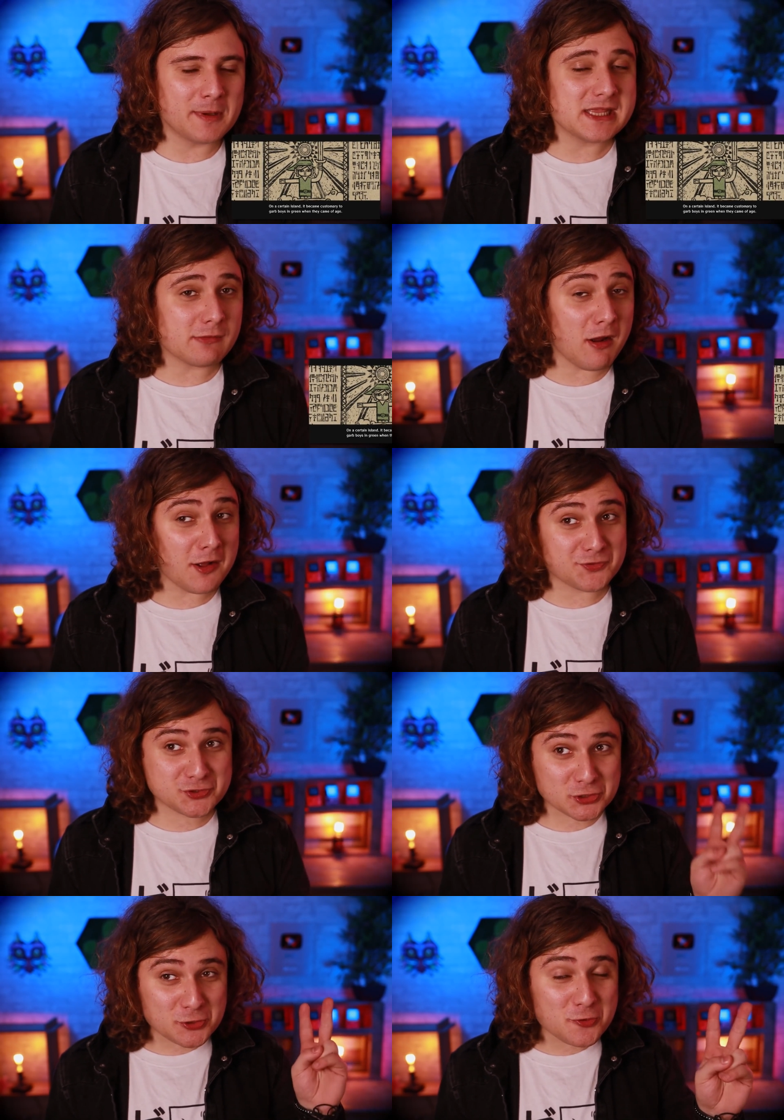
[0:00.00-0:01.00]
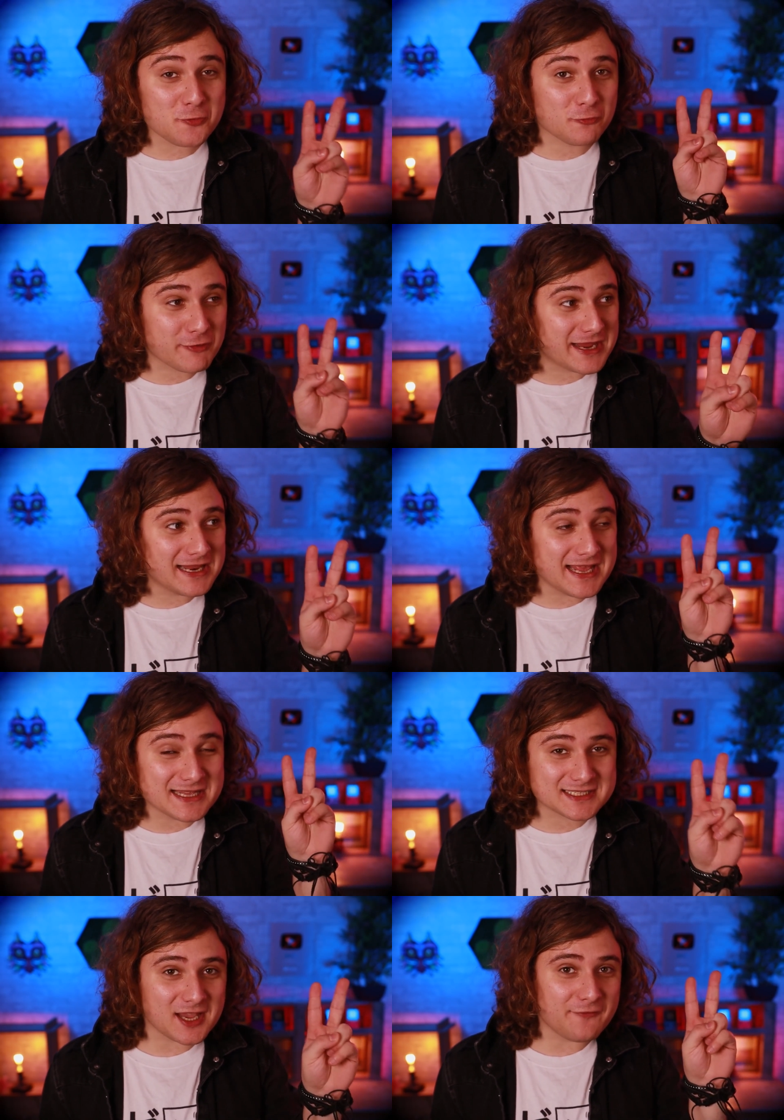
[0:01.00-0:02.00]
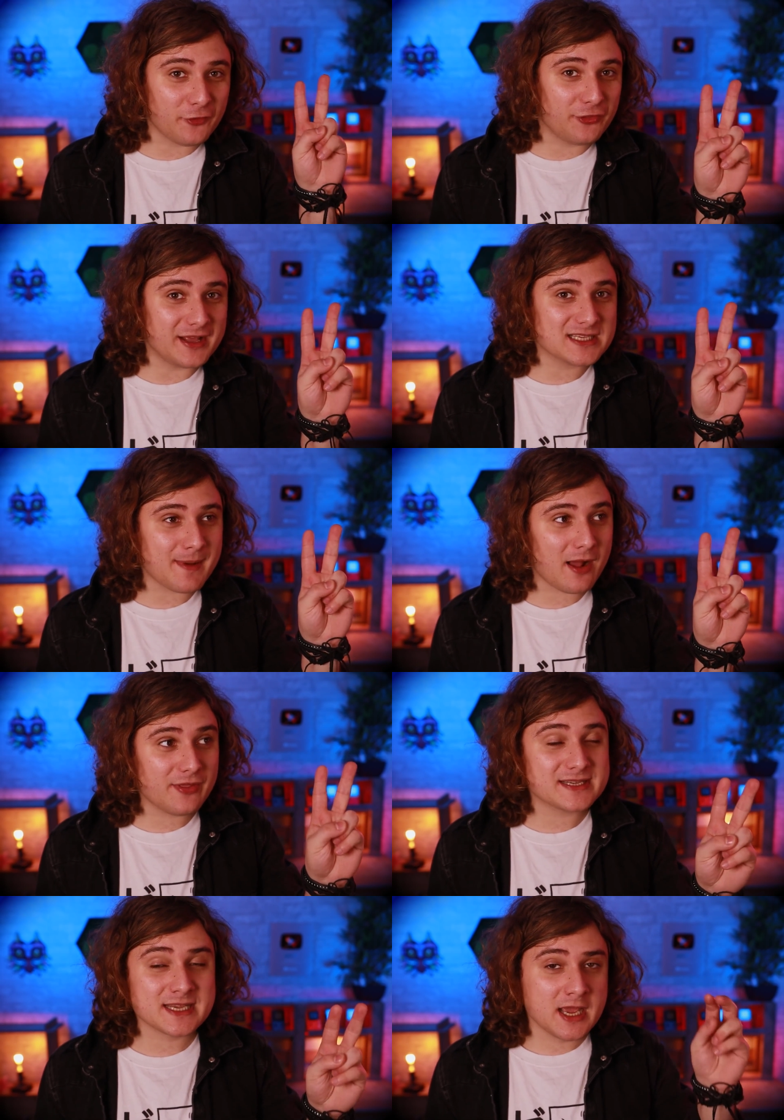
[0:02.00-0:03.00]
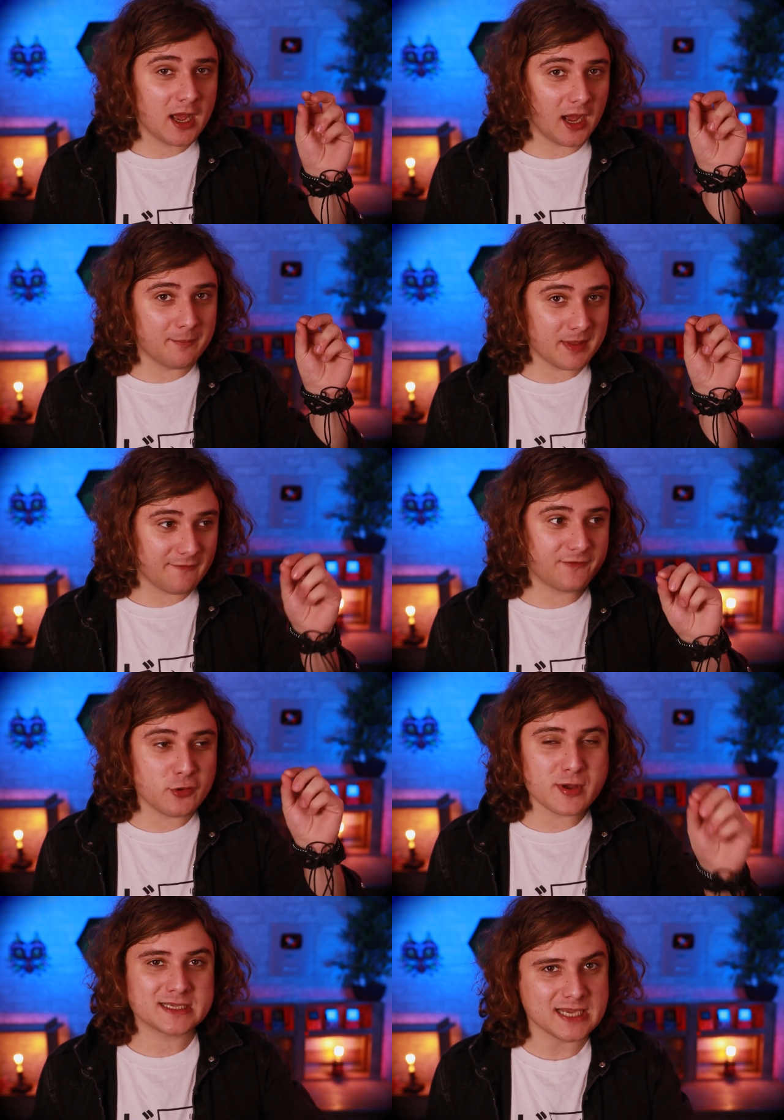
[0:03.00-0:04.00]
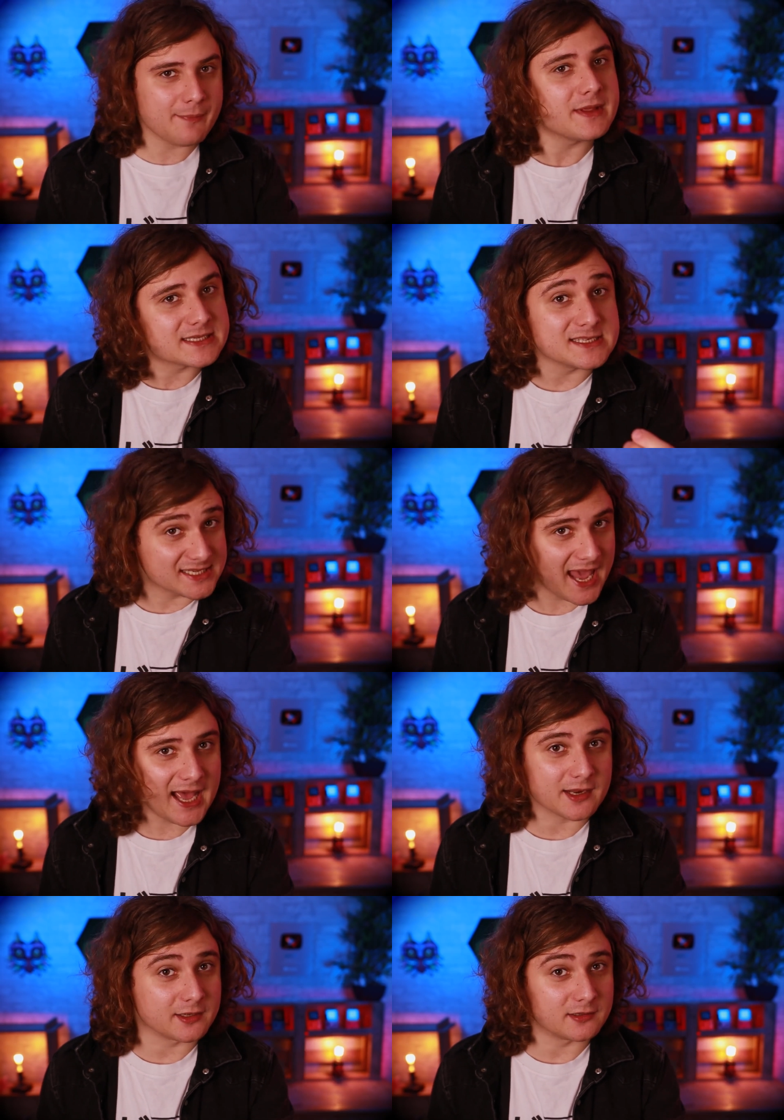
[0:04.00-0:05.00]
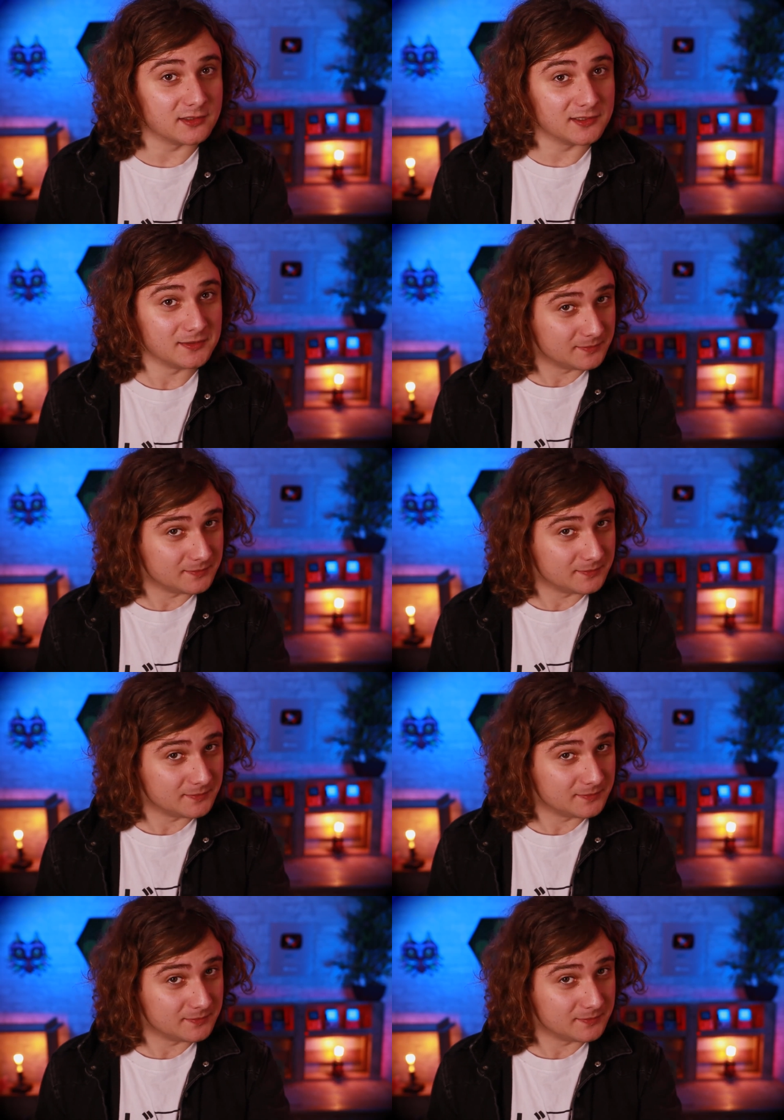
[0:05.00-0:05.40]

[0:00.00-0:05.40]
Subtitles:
but there are two really insightful things about this if you accept this as canon.